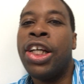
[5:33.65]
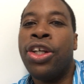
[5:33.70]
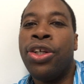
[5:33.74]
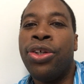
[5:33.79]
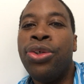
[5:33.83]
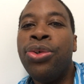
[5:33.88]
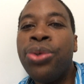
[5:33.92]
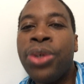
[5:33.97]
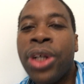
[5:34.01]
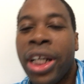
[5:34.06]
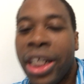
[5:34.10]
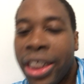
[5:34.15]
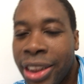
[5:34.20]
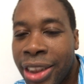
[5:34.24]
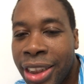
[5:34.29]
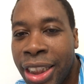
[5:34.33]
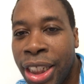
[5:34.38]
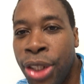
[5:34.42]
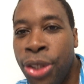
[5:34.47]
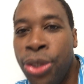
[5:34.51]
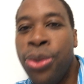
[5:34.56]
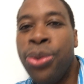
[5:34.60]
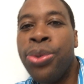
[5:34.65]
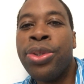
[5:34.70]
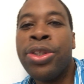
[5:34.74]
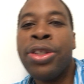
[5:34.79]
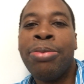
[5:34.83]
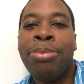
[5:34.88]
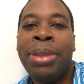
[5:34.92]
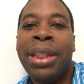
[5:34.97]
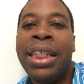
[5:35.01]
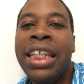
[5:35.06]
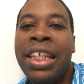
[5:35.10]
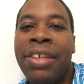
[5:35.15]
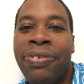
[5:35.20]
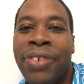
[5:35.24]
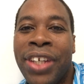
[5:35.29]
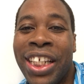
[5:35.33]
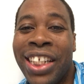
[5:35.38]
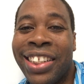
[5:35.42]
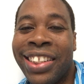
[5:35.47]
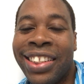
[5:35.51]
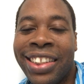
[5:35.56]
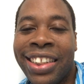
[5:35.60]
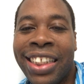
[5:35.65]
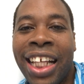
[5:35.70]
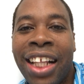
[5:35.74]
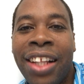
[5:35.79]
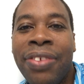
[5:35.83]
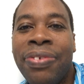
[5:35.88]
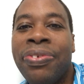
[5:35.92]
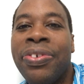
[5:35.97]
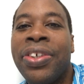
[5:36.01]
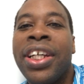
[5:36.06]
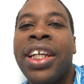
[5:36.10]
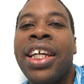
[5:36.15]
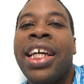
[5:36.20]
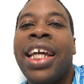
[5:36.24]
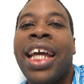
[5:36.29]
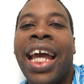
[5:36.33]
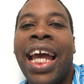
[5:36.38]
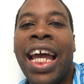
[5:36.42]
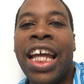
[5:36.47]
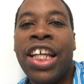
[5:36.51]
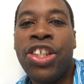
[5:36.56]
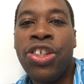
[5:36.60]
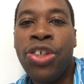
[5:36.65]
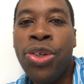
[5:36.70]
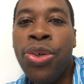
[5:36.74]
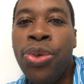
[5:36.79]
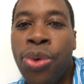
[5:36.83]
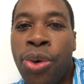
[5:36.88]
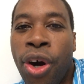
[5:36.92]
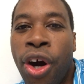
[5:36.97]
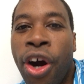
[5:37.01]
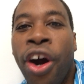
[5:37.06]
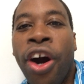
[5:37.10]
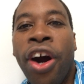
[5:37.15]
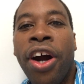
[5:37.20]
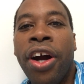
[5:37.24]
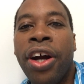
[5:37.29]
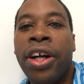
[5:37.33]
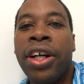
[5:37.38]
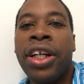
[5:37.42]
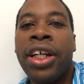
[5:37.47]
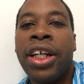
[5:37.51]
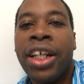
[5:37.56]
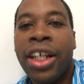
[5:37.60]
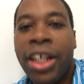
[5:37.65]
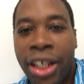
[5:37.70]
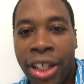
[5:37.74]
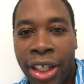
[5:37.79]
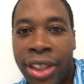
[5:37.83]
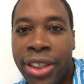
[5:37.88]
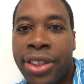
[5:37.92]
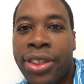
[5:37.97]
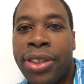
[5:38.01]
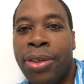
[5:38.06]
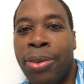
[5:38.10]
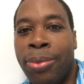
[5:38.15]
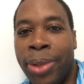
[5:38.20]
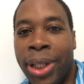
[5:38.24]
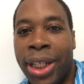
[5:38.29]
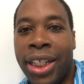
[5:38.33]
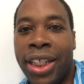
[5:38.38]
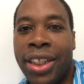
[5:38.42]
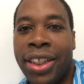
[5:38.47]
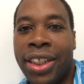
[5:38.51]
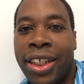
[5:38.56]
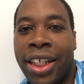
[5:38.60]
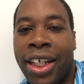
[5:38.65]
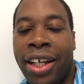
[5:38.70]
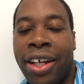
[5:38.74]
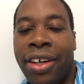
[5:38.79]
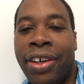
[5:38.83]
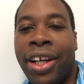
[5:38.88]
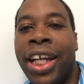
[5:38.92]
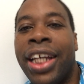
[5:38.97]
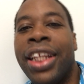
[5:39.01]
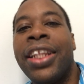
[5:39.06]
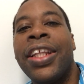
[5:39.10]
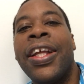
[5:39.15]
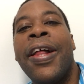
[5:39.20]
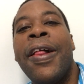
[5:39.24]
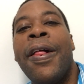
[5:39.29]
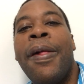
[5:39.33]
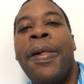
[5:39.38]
You continue to believe in yourself, and you are going to win. All right?